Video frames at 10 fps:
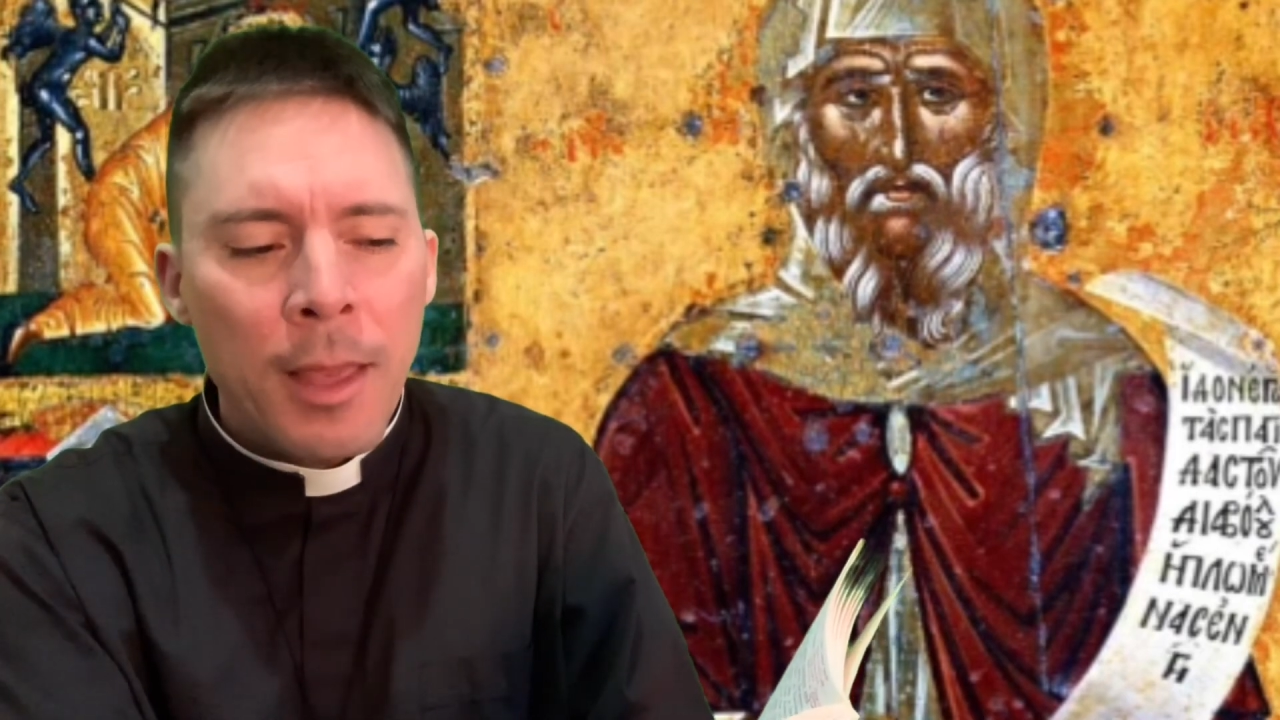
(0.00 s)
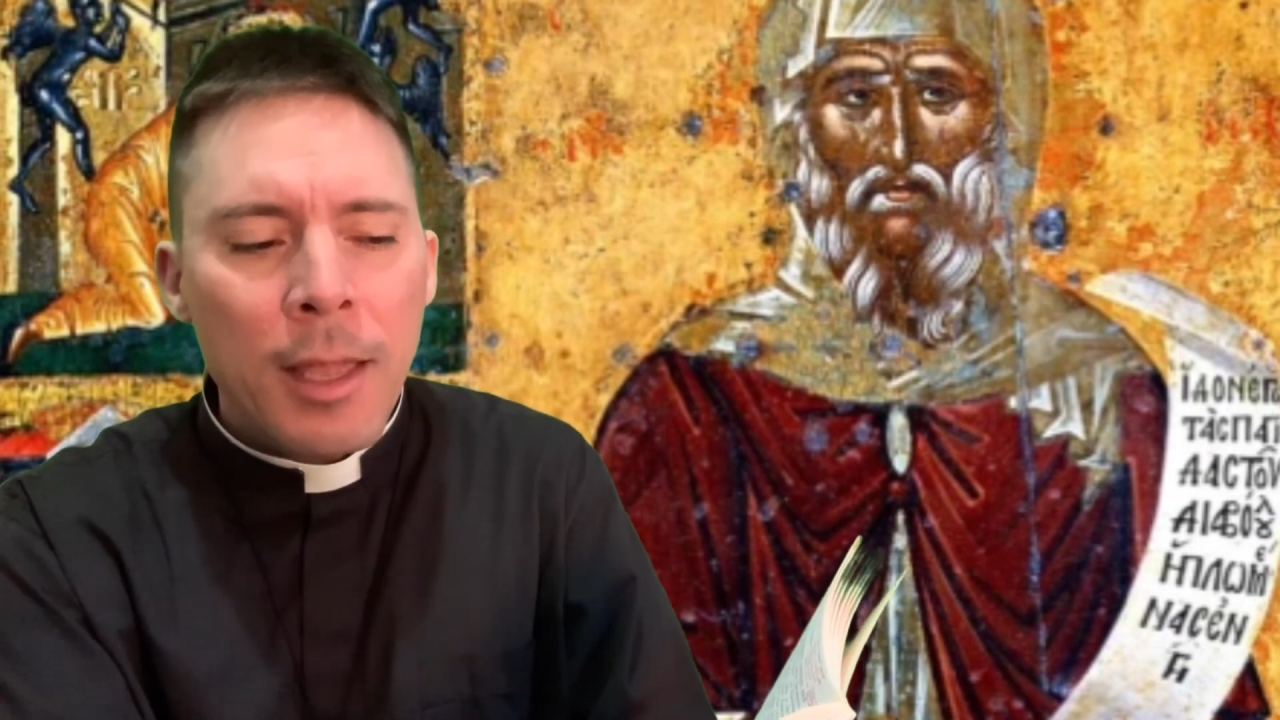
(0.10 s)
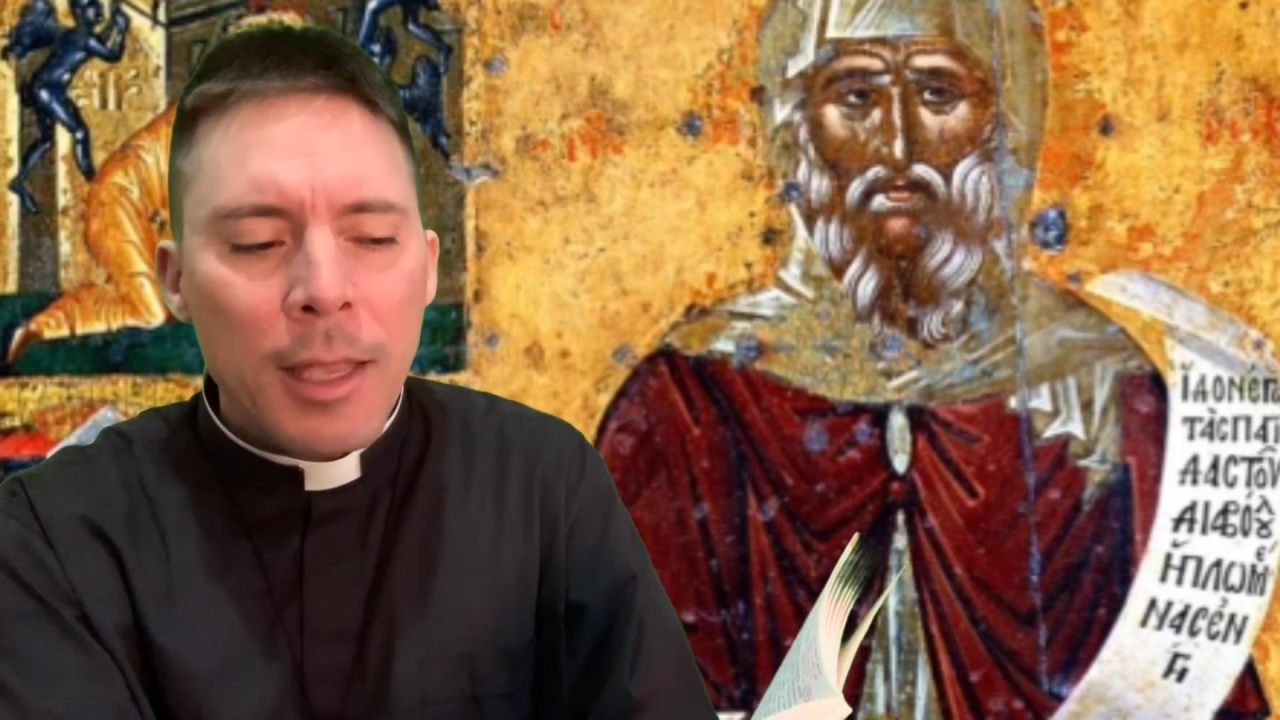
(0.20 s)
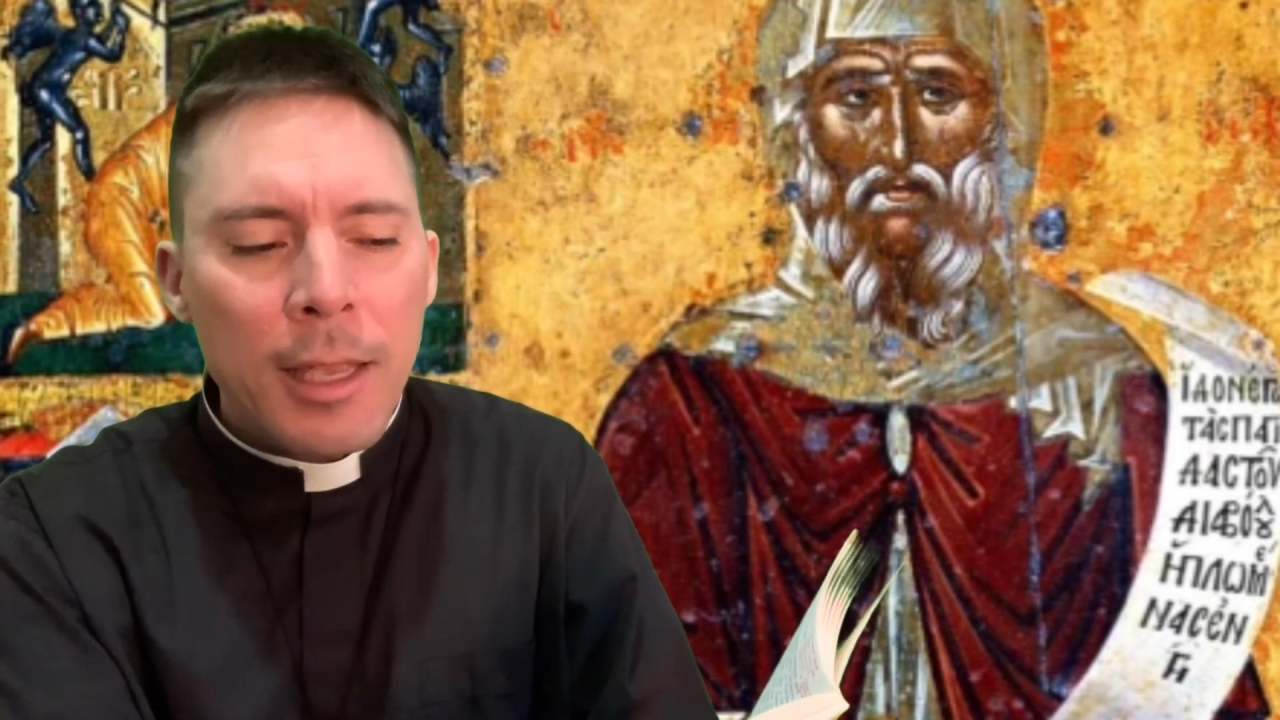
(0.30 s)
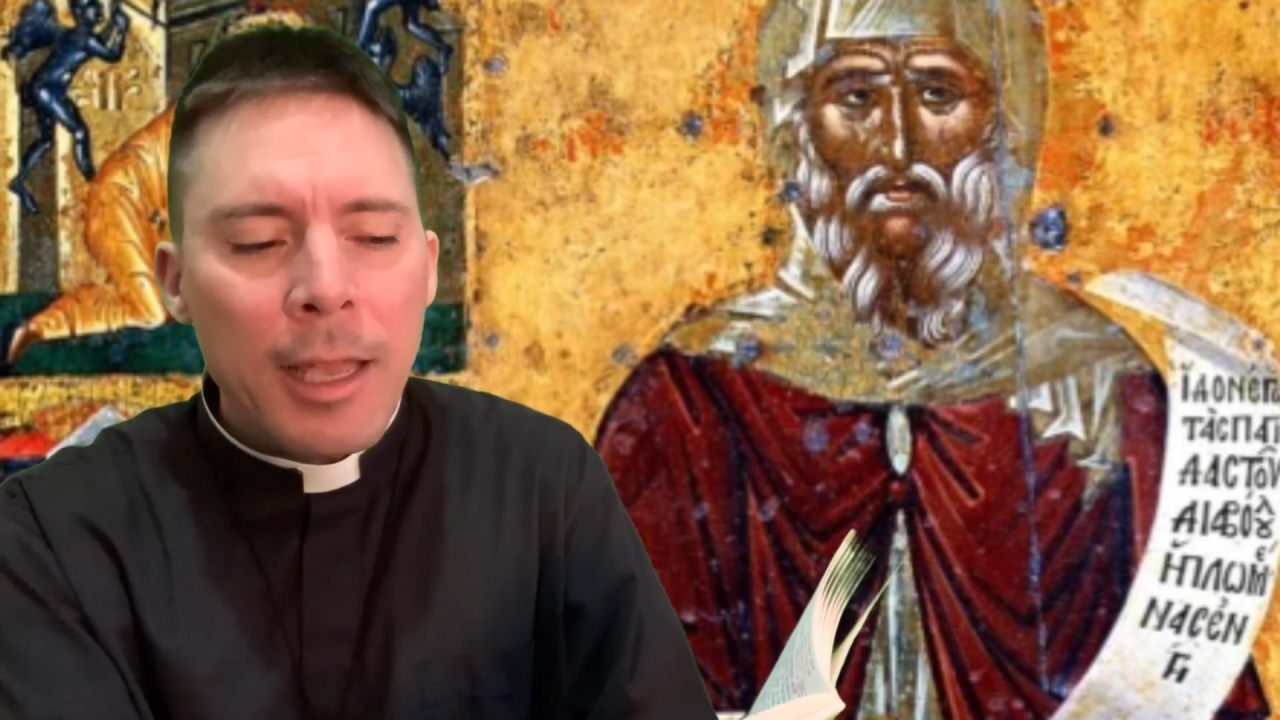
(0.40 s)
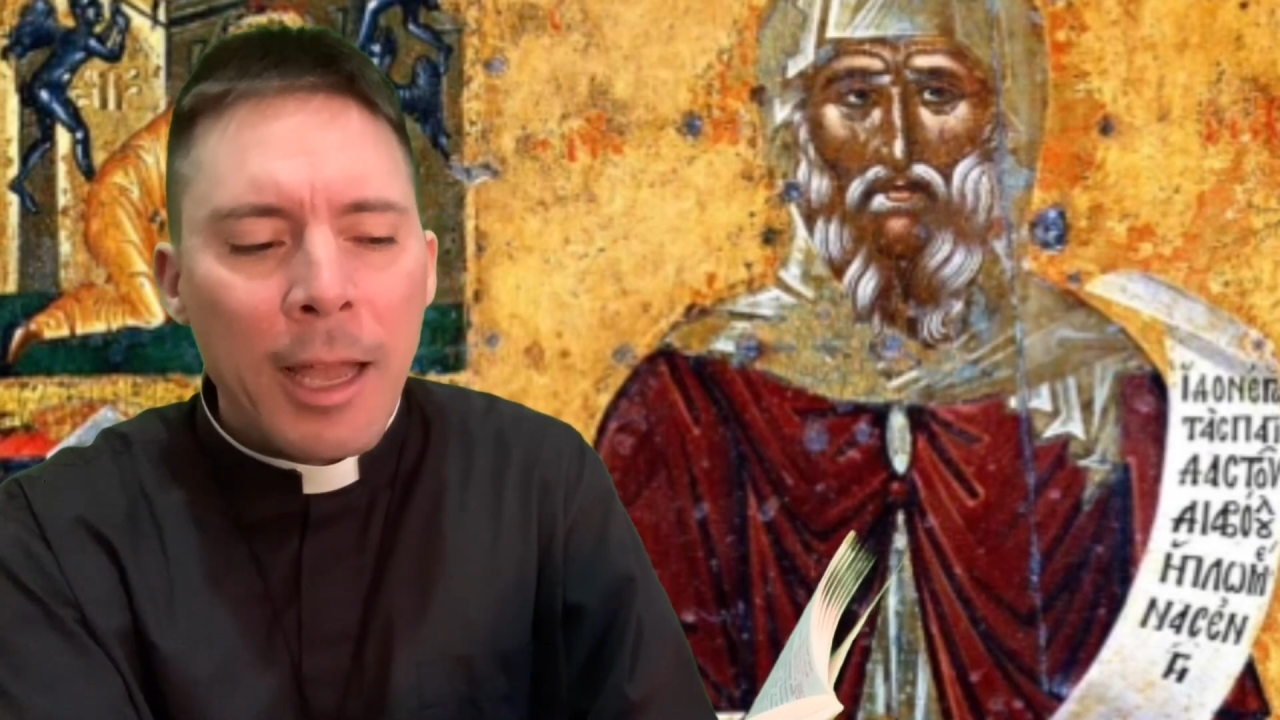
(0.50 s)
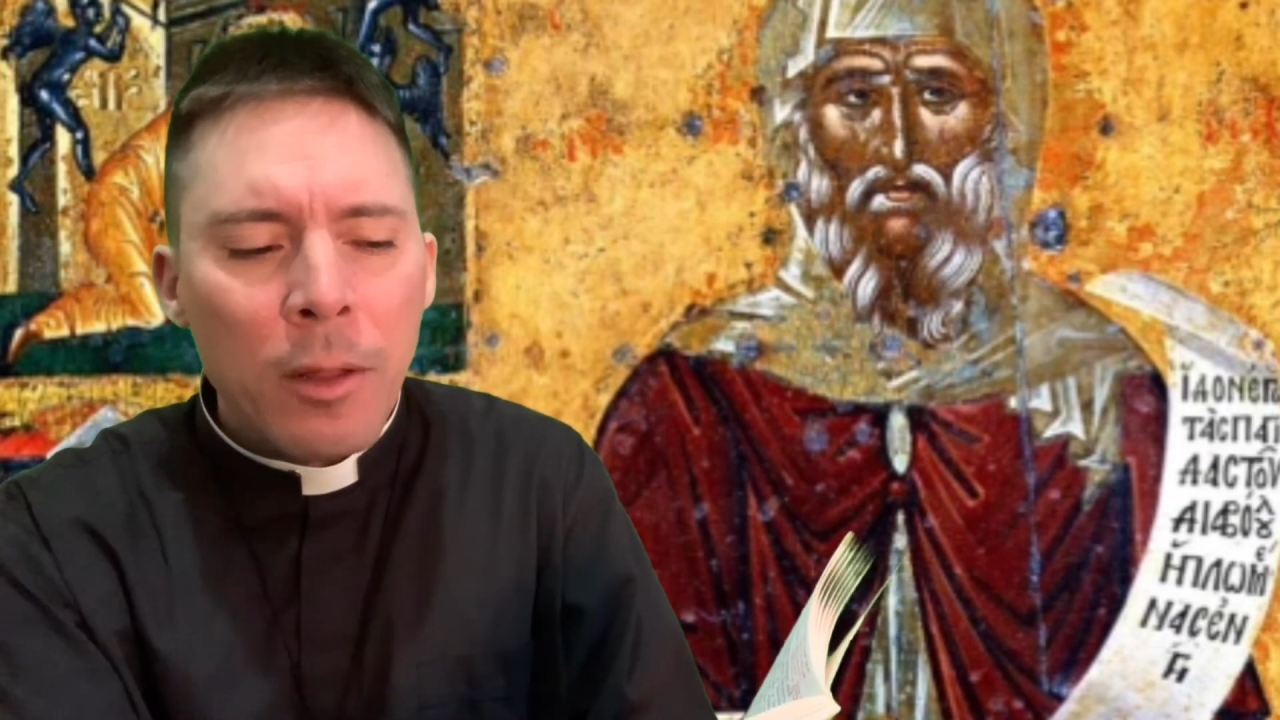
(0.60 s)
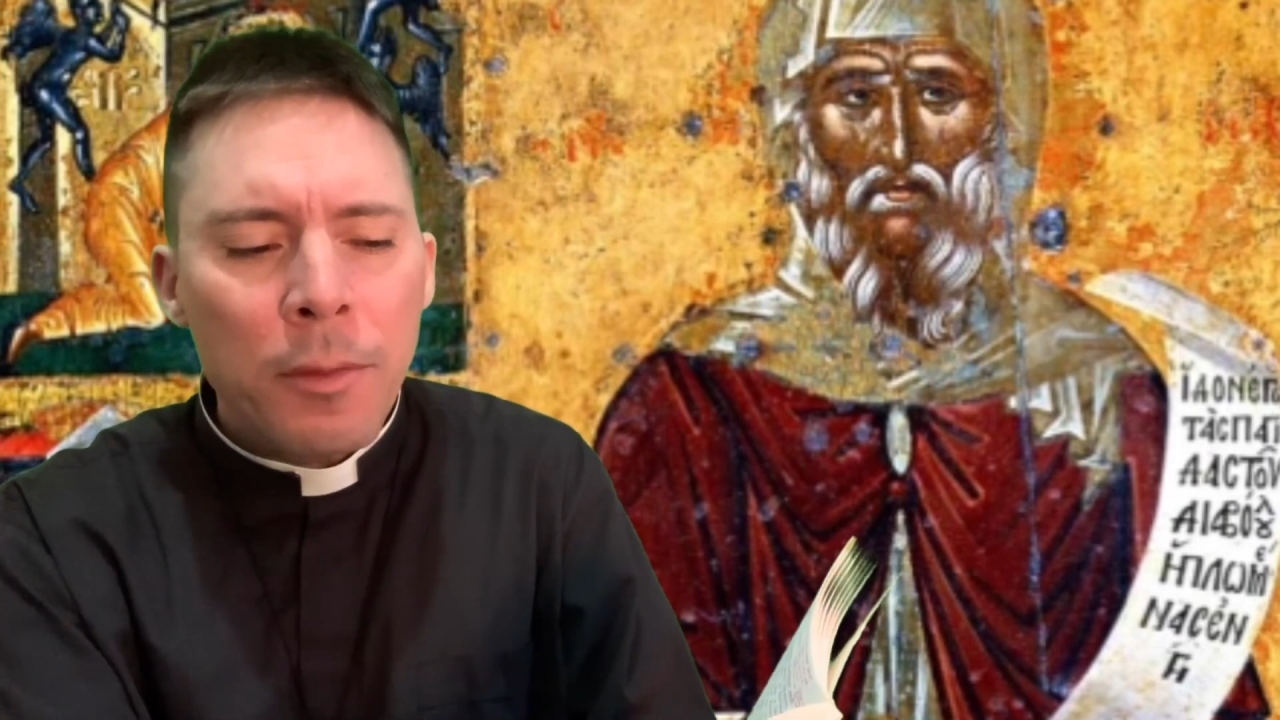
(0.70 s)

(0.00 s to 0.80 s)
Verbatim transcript: He held